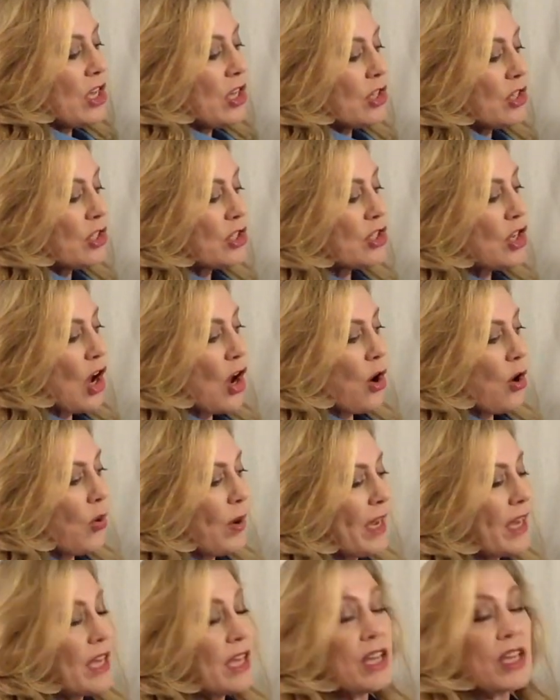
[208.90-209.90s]
So
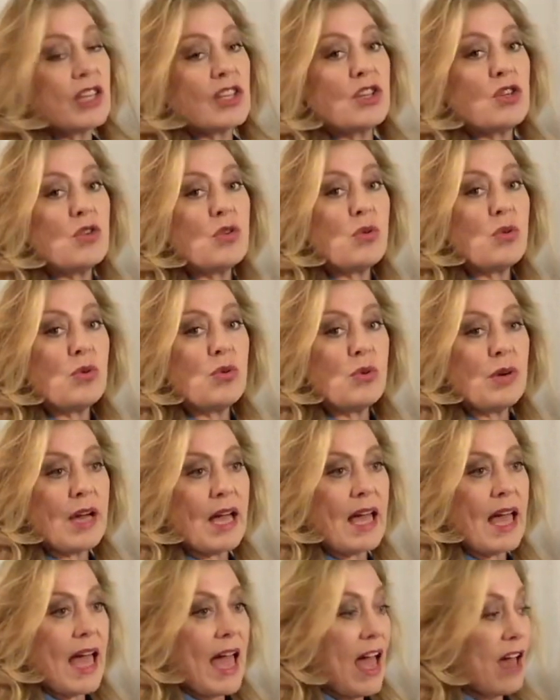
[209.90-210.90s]
you
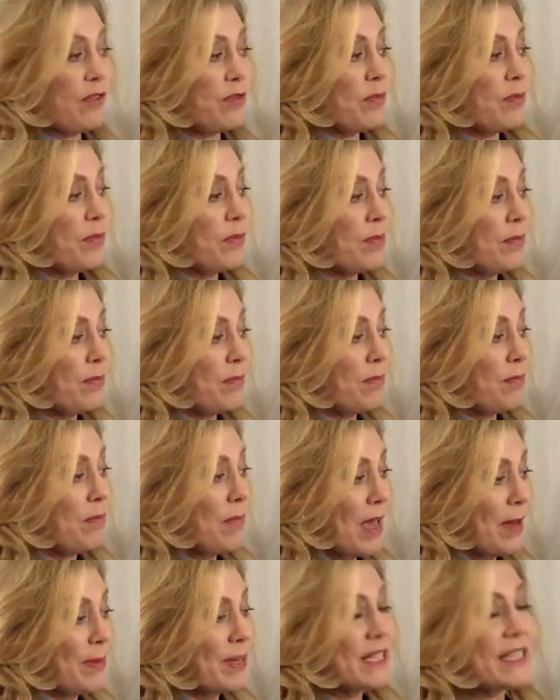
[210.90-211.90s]
have
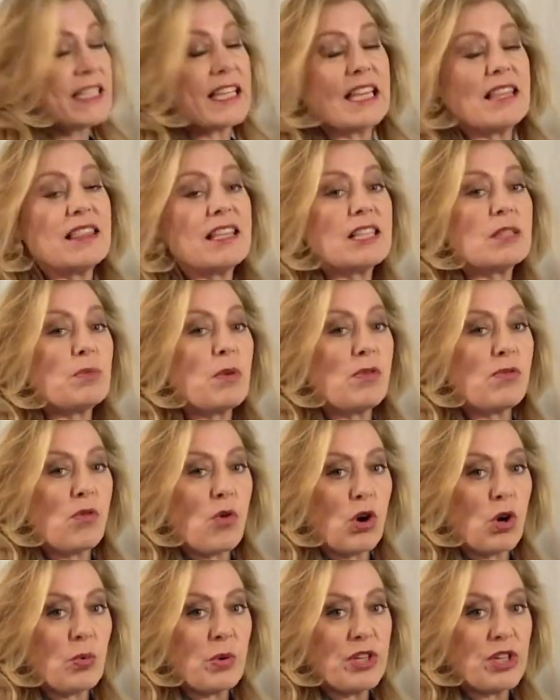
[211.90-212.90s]
maybe seen this
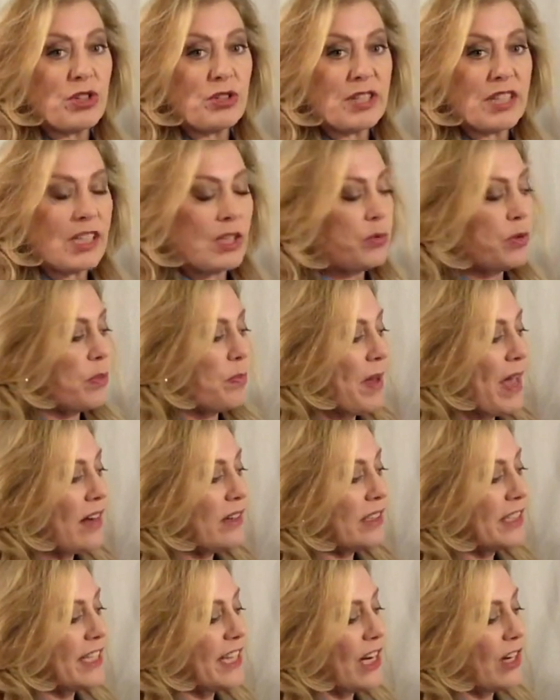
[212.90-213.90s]
before when you're dealing with
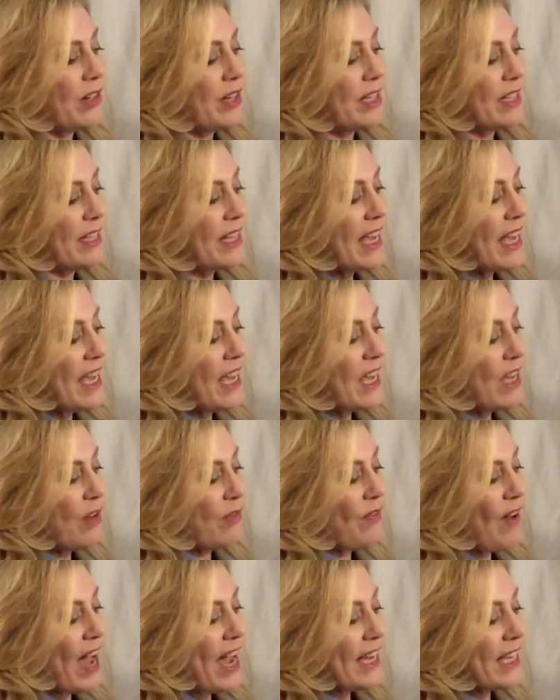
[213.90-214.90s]
penalty areas. If
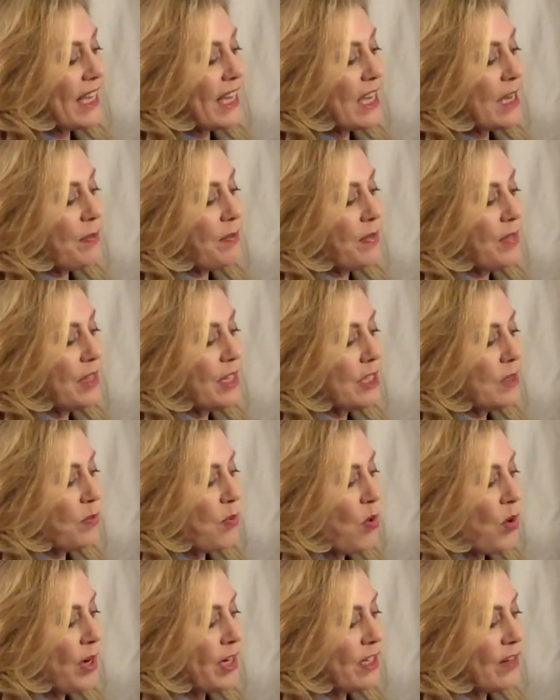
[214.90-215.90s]
I keep this
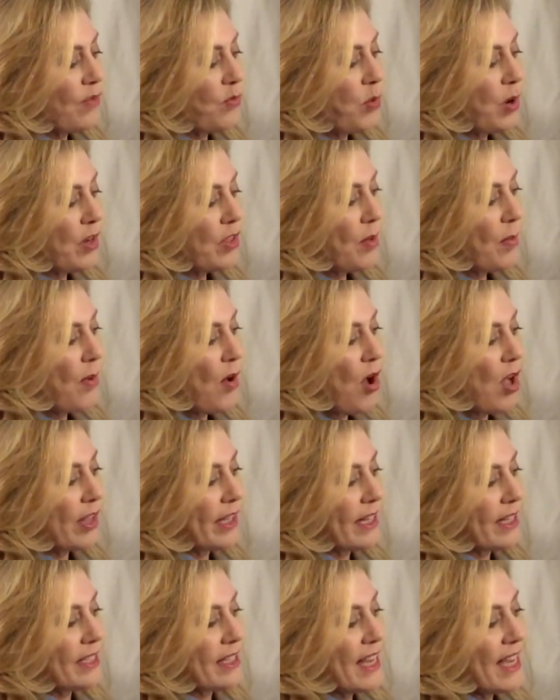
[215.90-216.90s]
point of where the ball
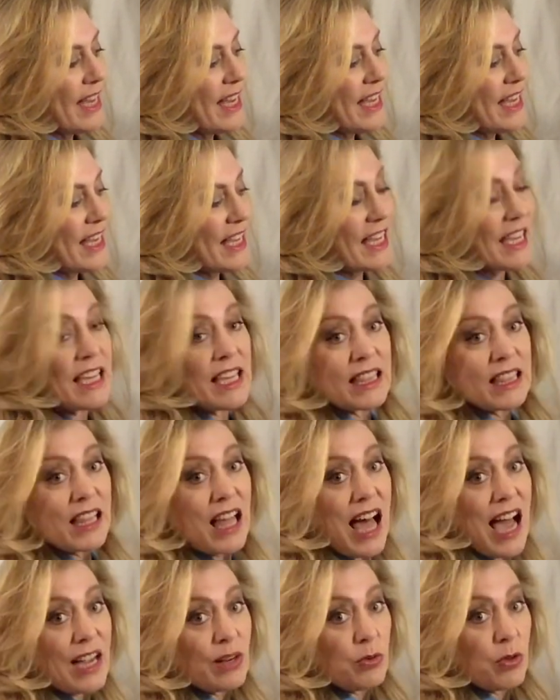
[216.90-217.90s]
is in
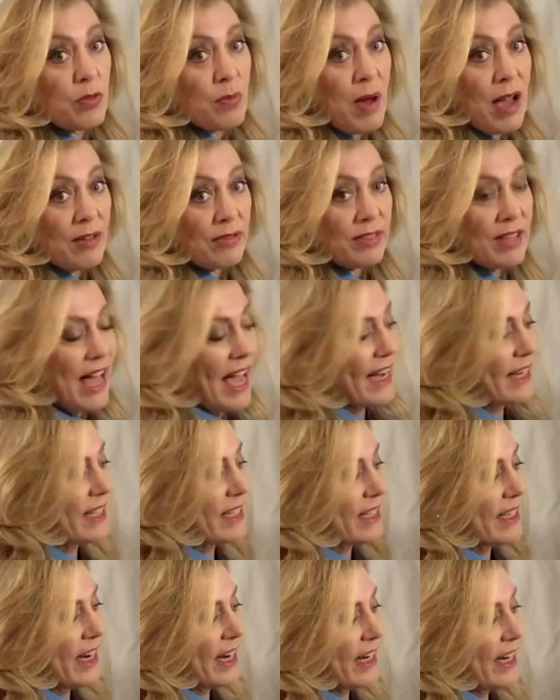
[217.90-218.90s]
line with my flag
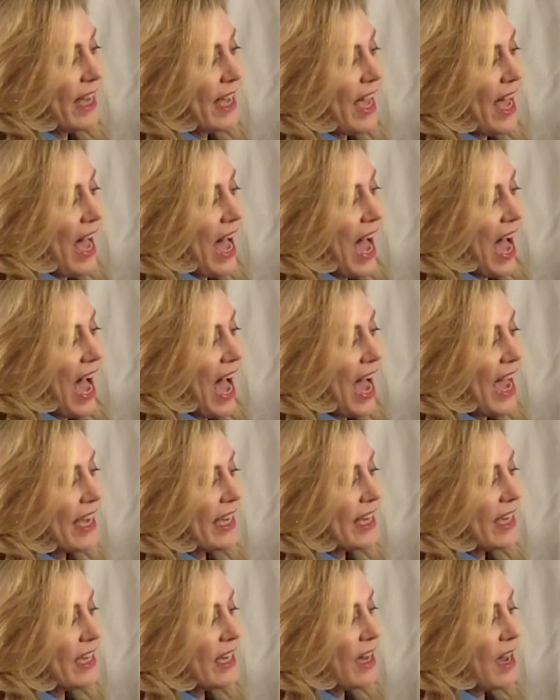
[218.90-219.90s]
stick, I
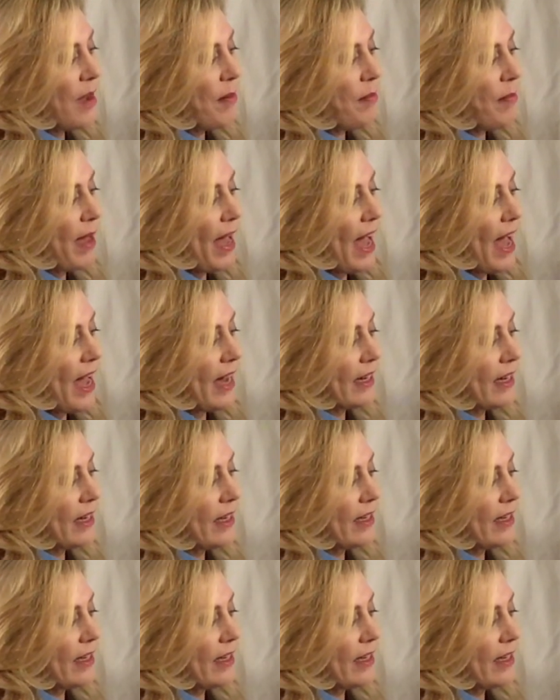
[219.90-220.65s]
can come back